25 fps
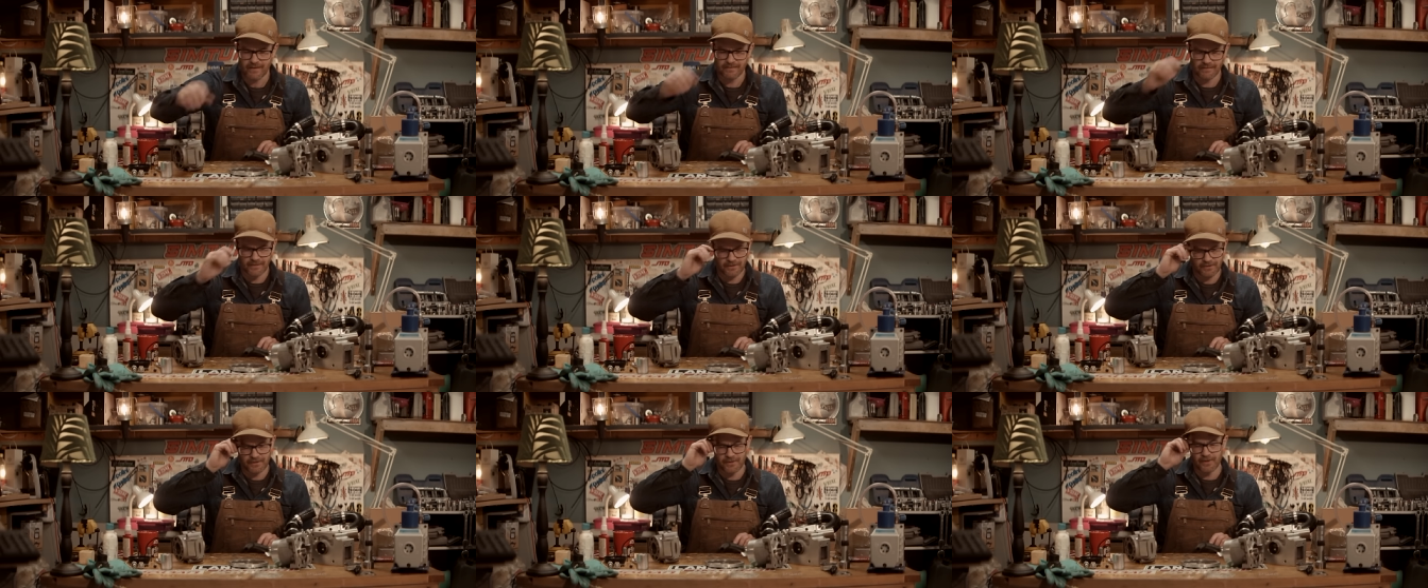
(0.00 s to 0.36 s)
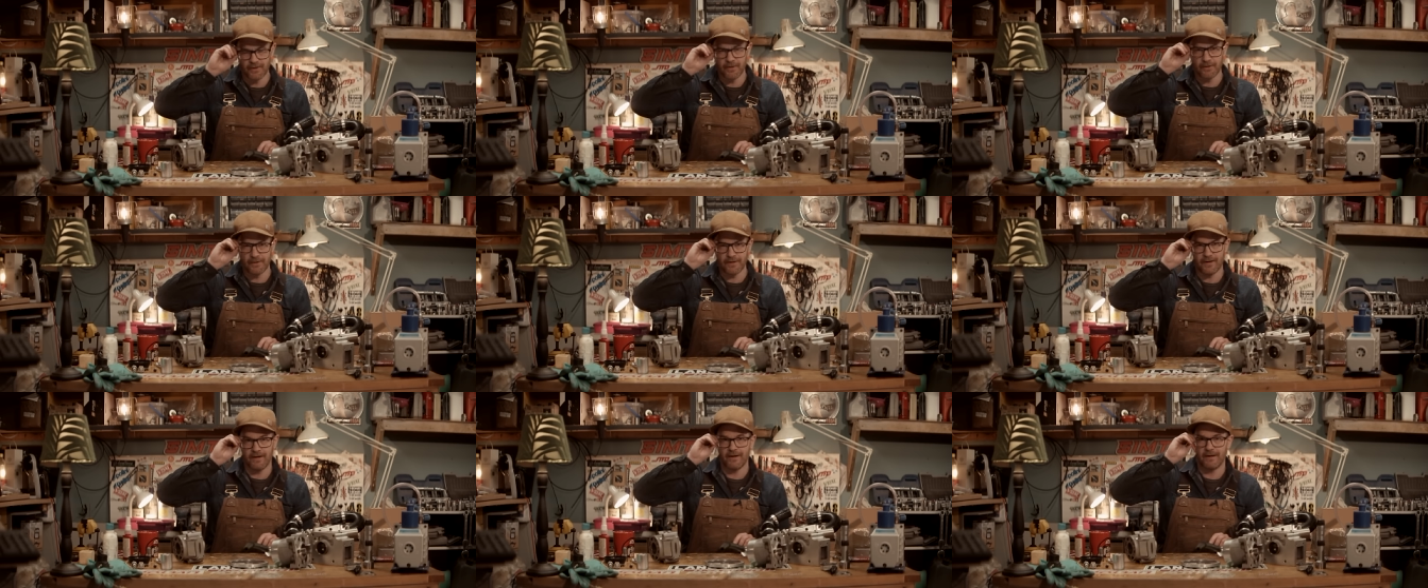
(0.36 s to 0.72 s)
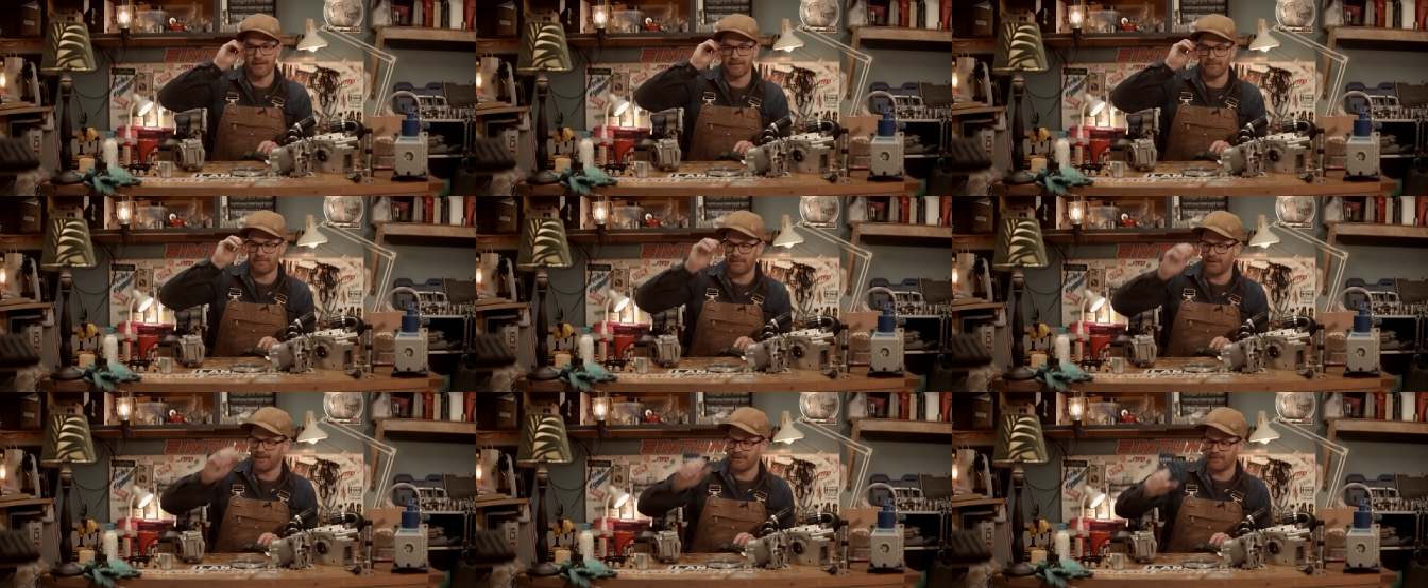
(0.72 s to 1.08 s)
The journey
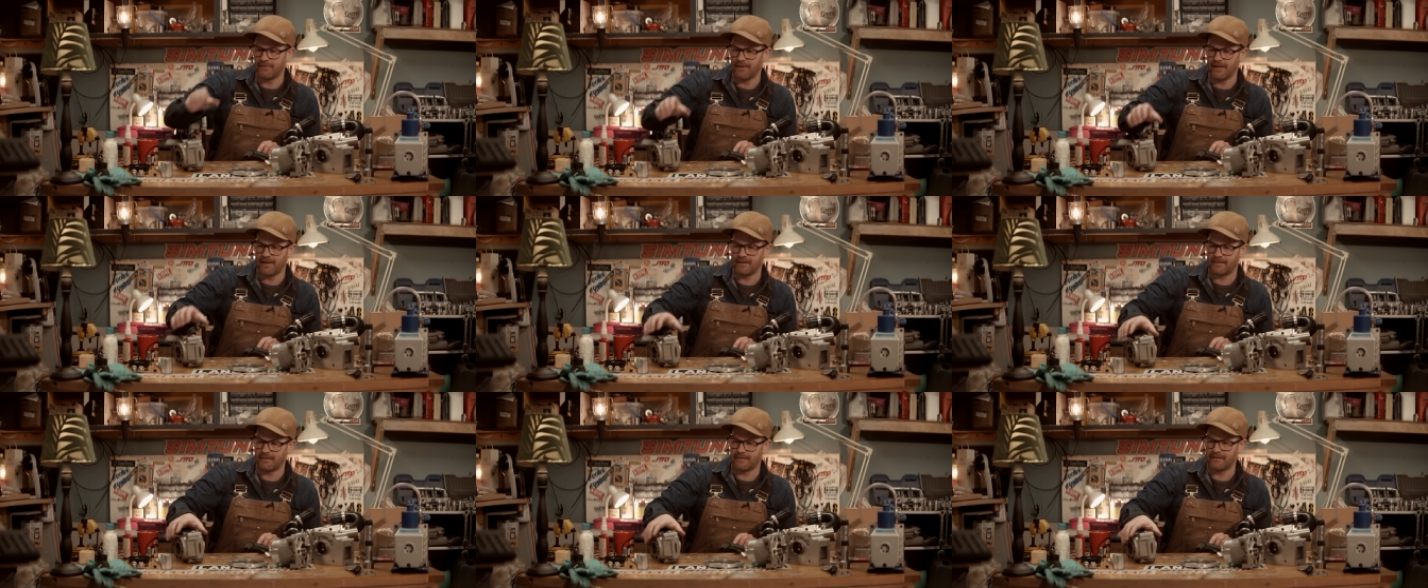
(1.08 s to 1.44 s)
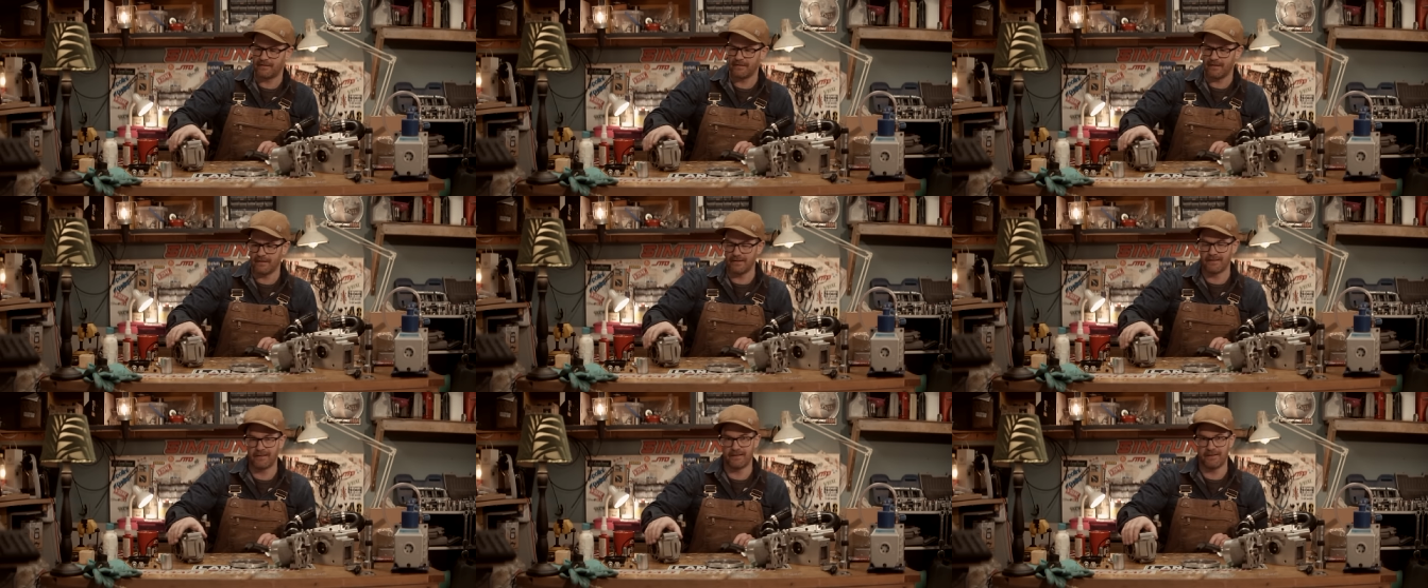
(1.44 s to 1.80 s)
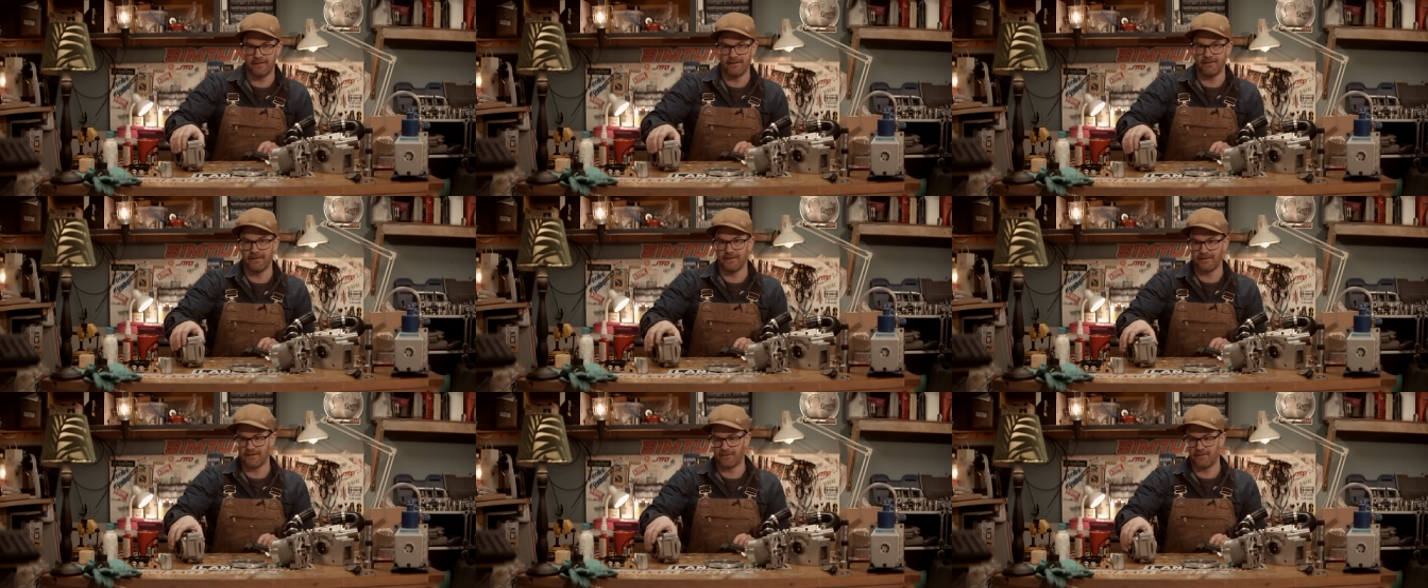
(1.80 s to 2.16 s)
has been great and
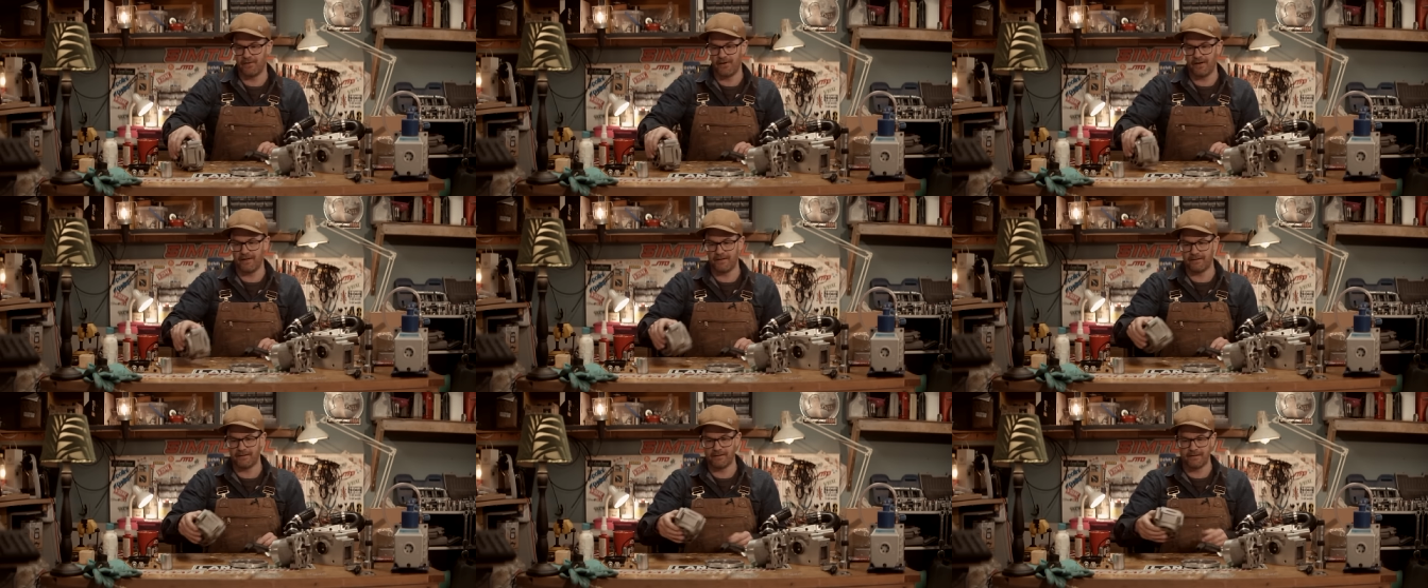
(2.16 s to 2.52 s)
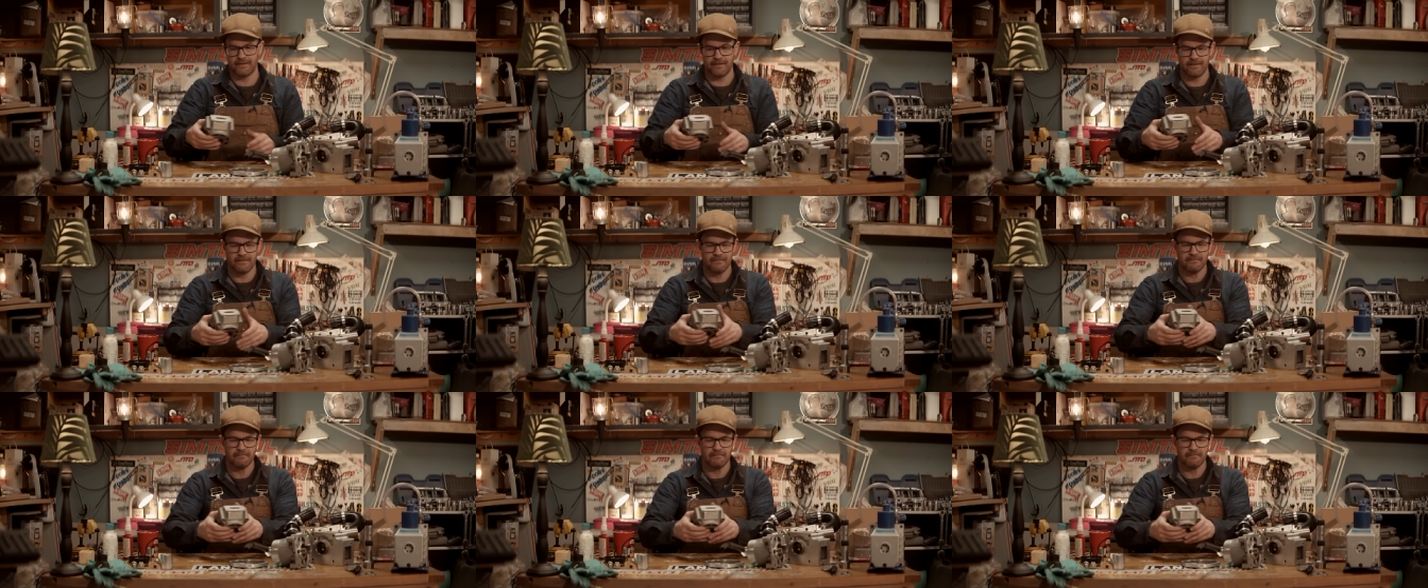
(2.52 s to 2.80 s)
still is great.